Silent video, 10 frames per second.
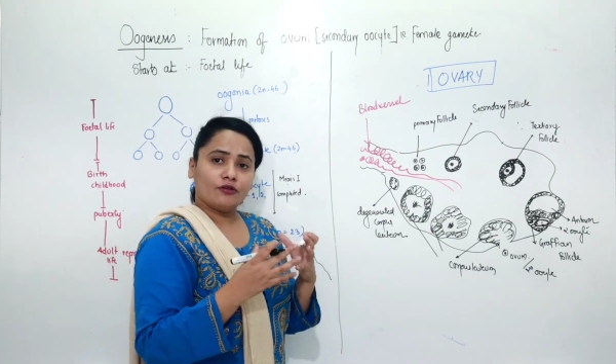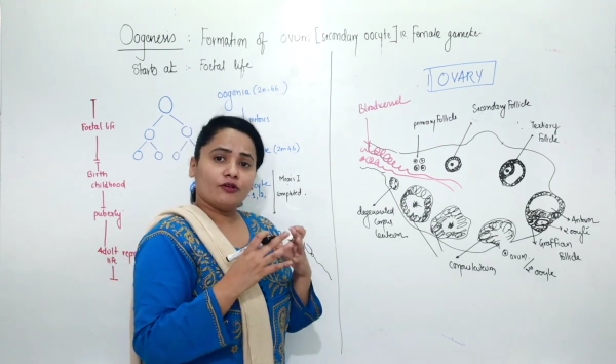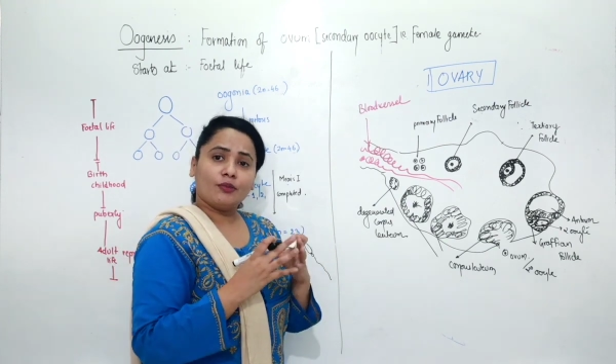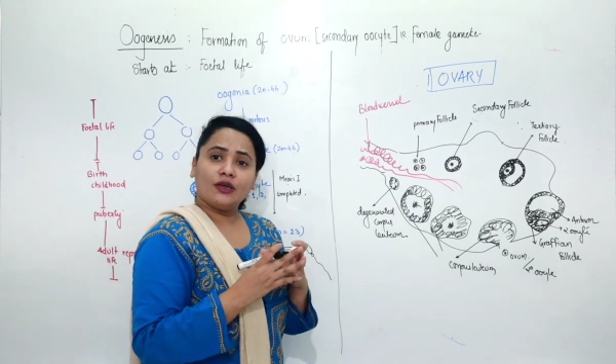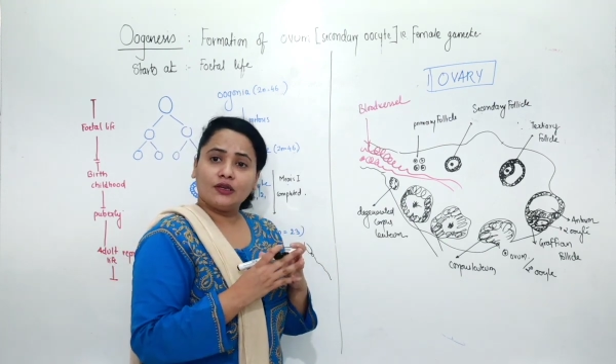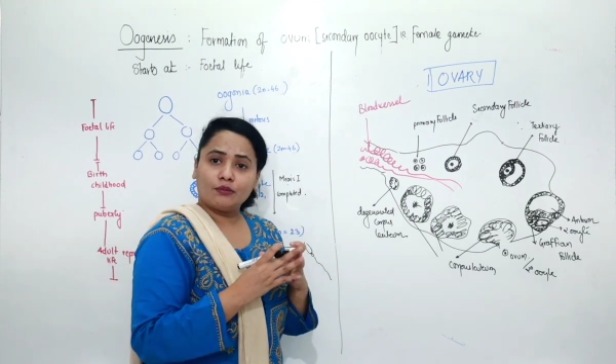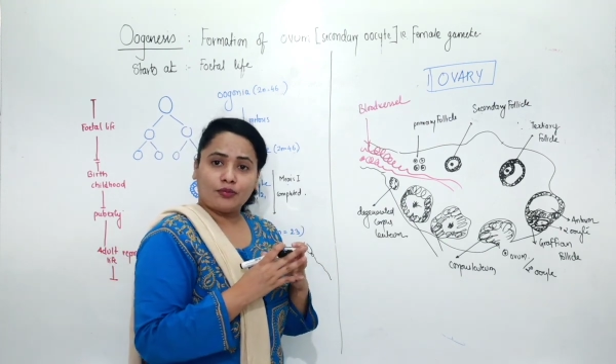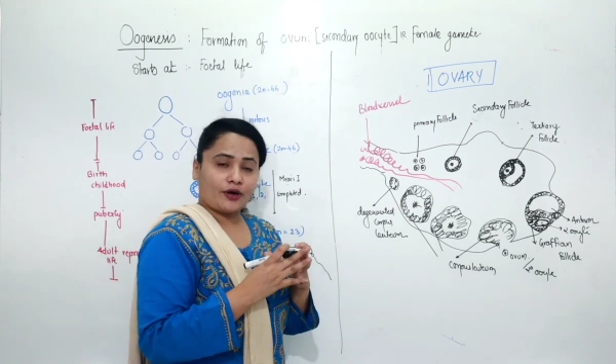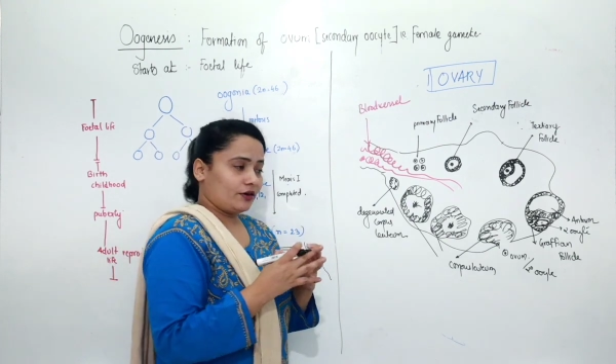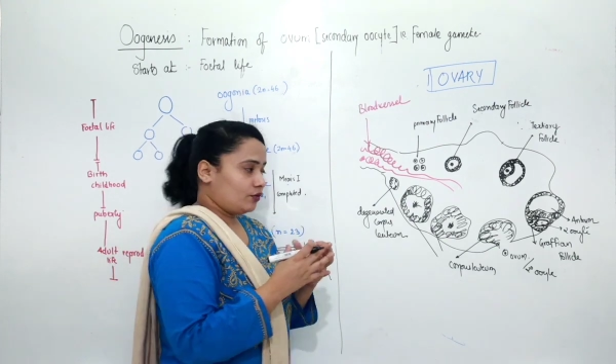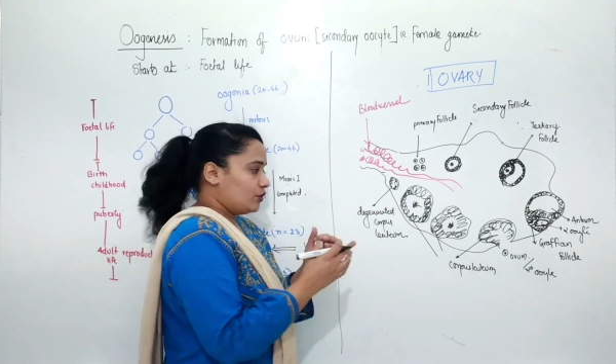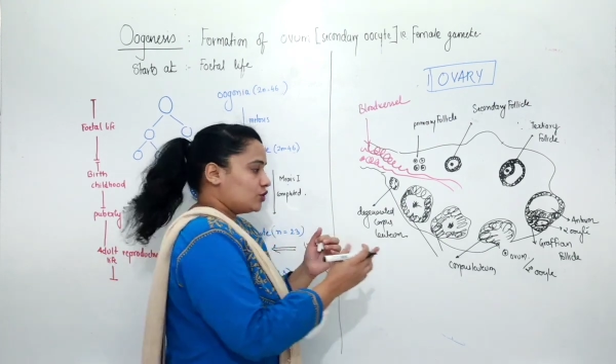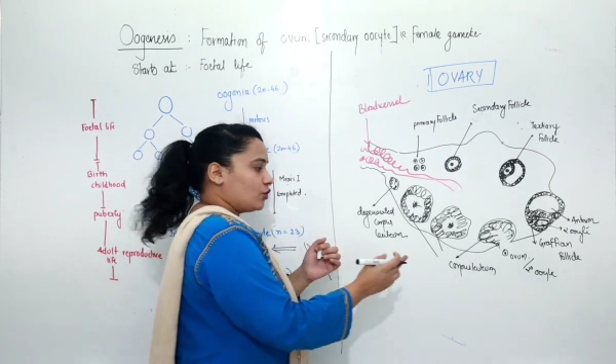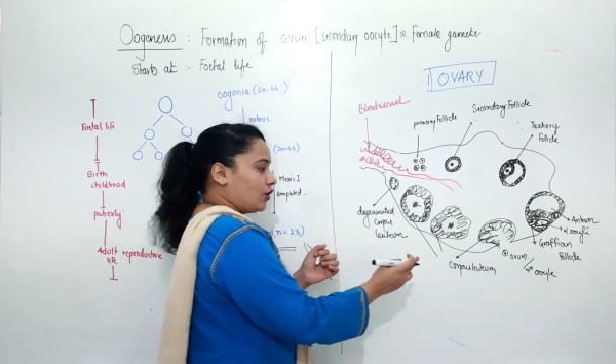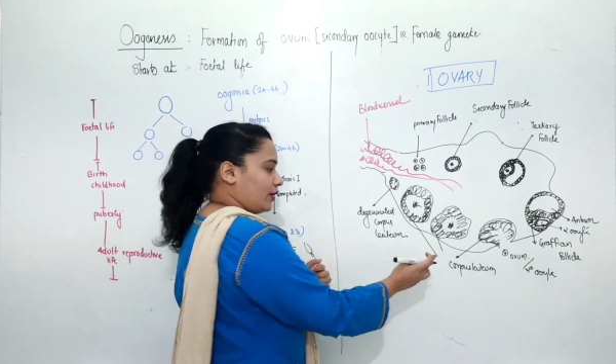The remaining part,
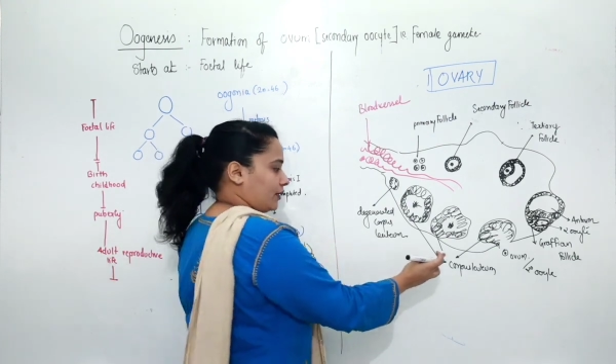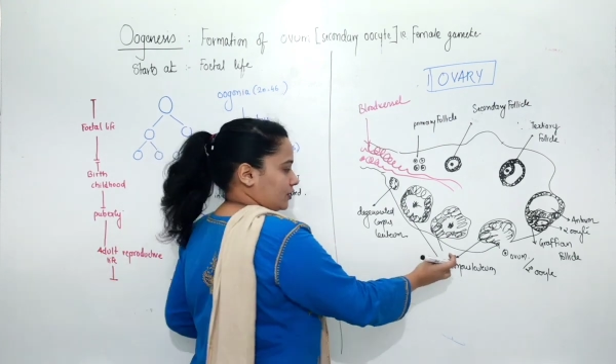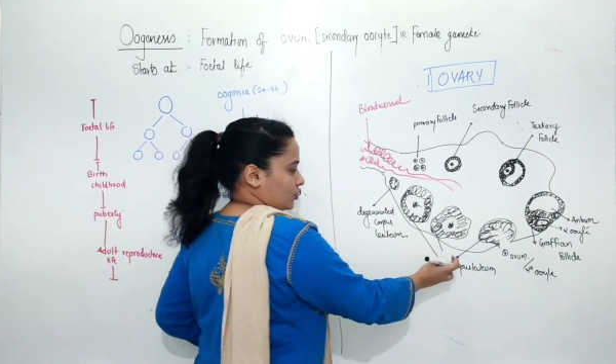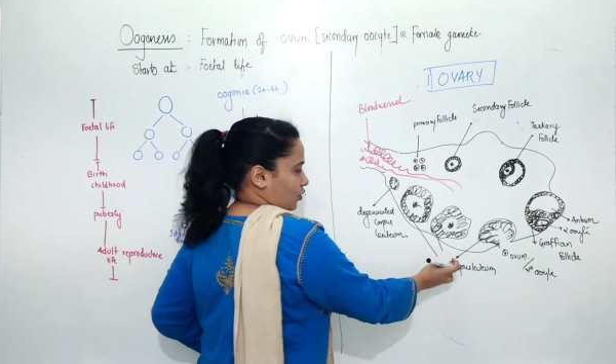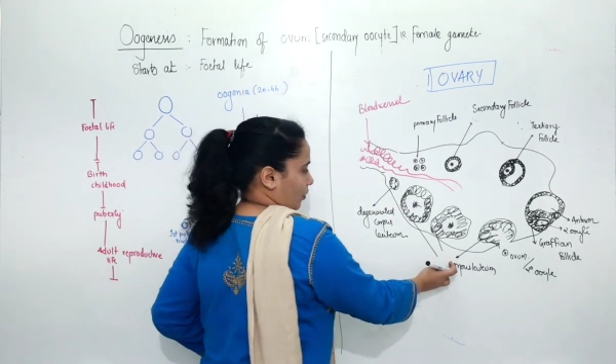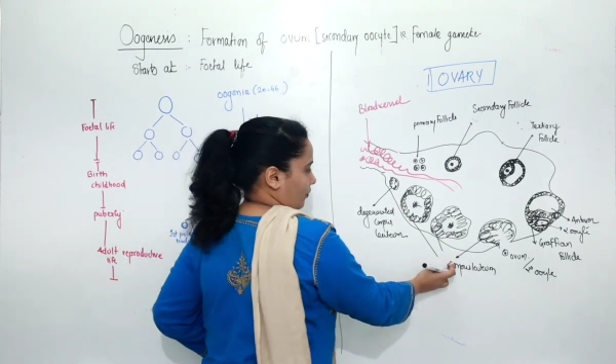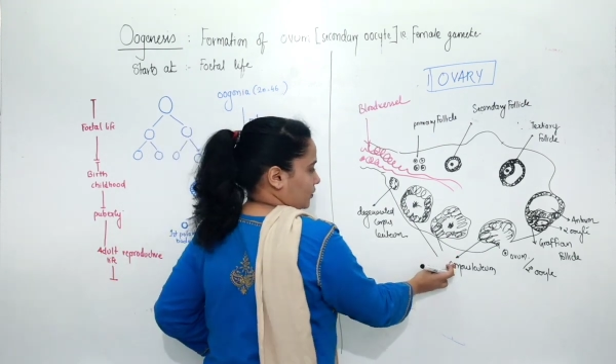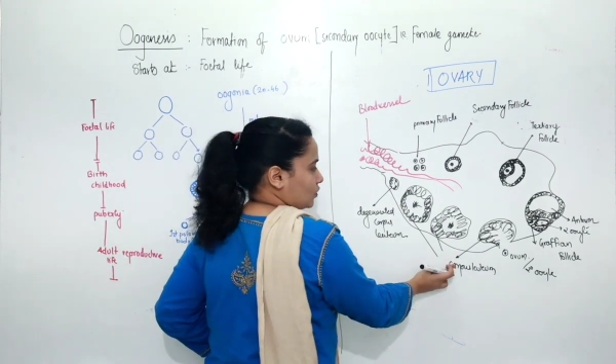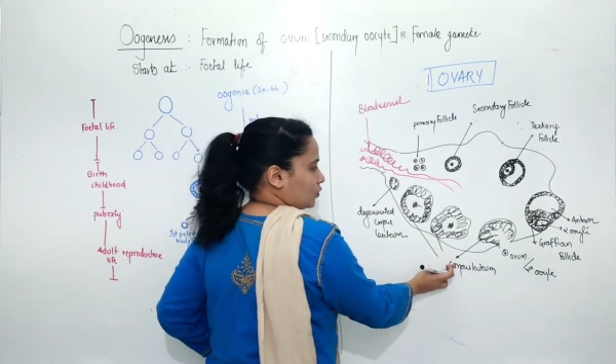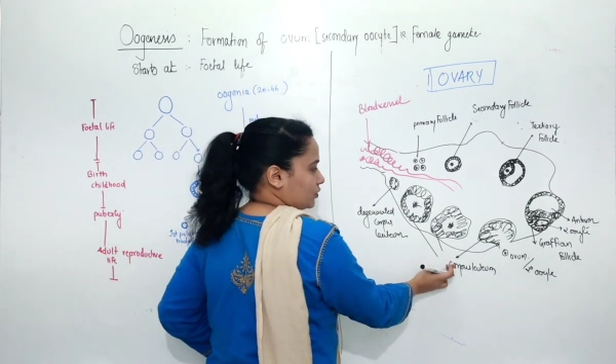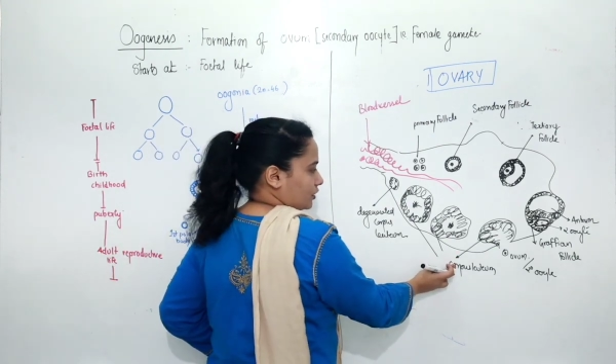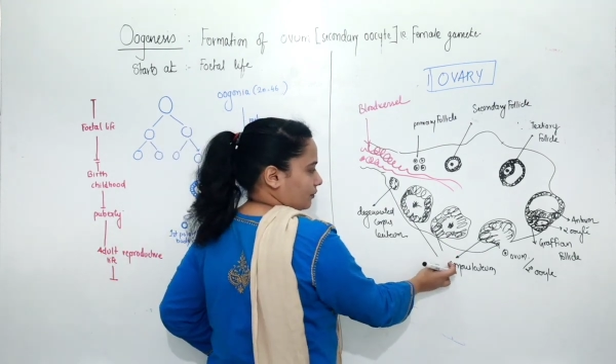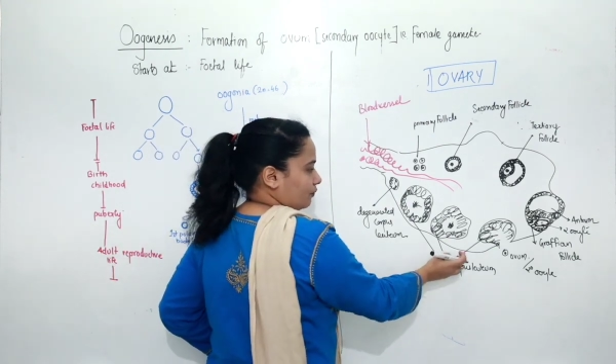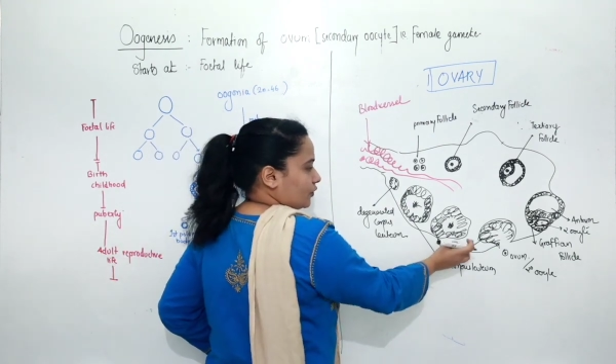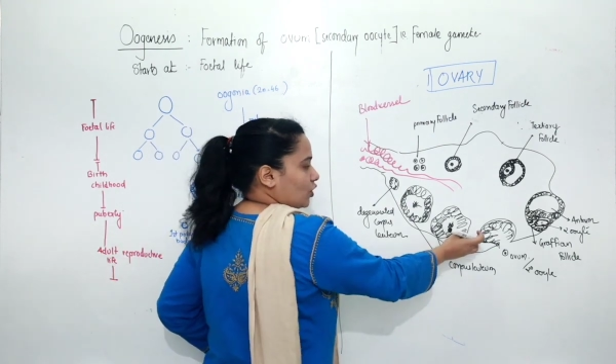which you call it as corpus luteum.